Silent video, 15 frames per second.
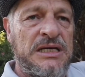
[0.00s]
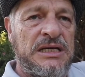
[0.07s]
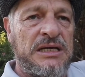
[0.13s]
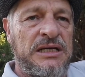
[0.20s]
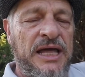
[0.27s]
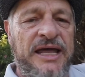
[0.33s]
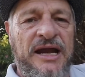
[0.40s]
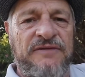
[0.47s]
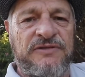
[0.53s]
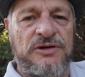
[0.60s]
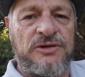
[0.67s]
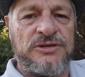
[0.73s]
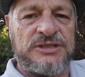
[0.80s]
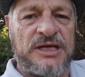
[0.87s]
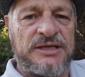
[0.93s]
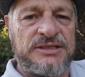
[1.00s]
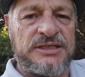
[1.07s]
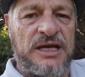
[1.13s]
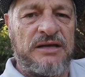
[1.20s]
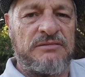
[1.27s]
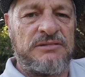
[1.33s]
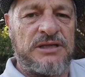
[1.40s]
late afternoon,
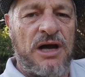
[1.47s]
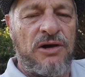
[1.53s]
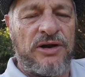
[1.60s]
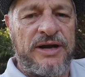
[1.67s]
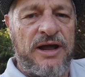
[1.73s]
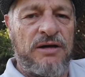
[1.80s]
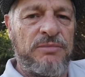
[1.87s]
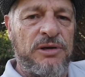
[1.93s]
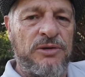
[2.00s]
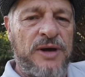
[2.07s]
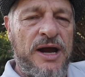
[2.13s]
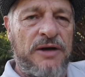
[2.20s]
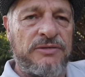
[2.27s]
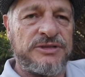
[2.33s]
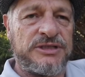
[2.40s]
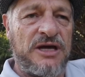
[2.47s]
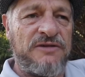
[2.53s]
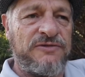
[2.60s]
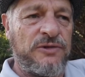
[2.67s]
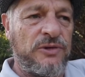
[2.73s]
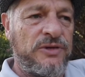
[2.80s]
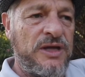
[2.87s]
sunset, golden hour, blue hour, and so
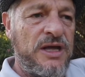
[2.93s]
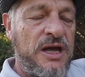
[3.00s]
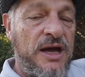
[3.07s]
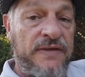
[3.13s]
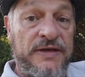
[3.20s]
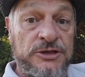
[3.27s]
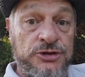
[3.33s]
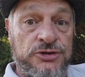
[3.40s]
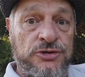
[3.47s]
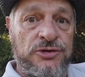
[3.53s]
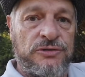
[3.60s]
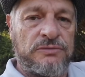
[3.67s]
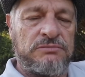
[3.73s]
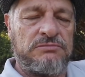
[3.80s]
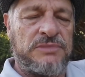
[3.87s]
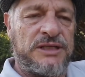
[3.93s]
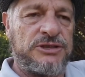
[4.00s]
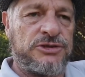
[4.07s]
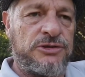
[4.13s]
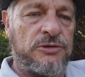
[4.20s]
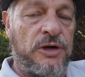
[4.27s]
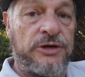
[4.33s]
forth. And that's true. That's
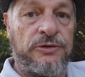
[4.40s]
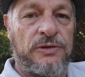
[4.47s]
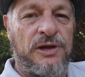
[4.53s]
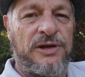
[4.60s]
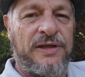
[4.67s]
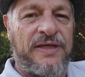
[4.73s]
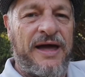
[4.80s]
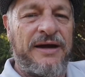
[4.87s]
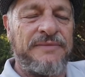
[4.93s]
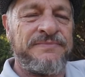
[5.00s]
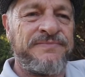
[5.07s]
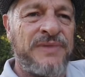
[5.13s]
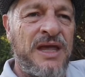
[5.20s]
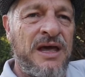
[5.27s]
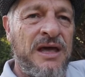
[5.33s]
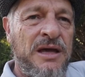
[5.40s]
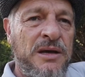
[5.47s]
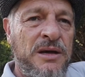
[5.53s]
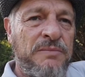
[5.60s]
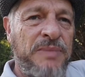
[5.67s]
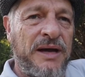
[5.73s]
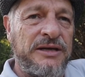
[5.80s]
true. I do a lot of that.
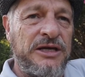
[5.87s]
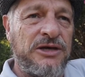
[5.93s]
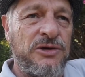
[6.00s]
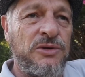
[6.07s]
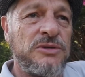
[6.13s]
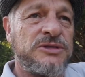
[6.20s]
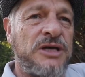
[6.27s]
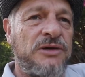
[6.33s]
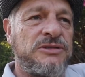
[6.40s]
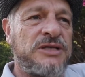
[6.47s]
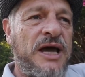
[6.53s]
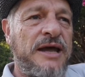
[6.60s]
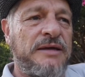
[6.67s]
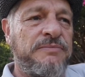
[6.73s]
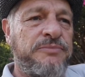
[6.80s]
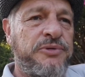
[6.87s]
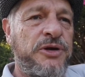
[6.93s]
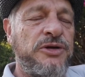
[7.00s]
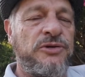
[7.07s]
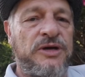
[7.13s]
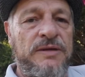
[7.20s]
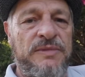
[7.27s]
But you can also take
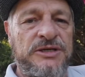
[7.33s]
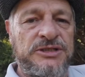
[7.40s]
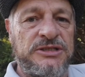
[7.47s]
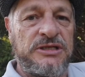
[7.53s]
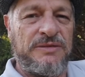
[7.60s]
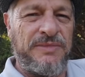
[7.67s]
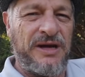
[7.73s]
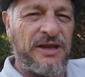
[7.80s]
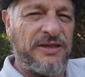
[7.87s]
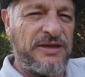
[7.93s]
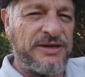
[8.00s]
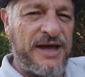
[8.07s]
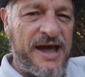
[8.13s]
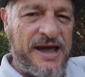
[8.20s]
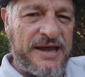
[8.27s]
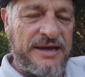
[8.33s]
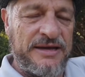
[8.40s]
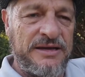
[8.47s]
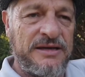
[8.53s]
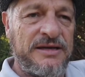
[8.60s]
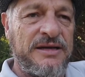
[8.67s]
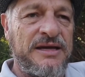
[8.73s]
pretty good images in the middle of the day.
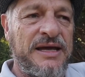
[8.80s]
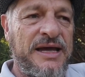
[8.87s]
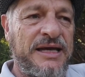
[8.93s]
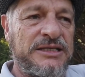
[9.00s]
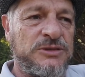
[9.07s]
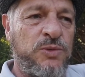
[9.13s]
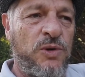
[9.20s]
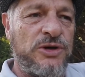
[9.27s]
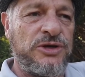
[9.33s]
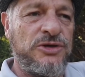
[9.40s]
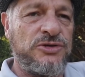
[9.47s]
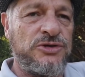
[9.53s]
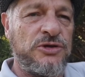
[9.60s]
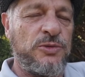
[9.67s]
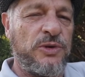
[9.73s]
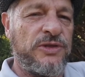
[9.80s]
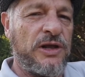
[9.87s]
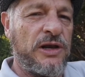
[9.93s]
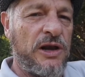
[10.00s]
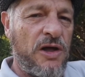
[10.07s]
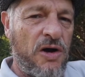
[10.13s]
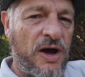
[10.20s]
It's what you do with the
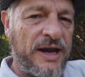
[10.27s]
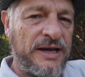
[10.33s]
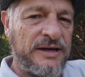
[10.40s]
light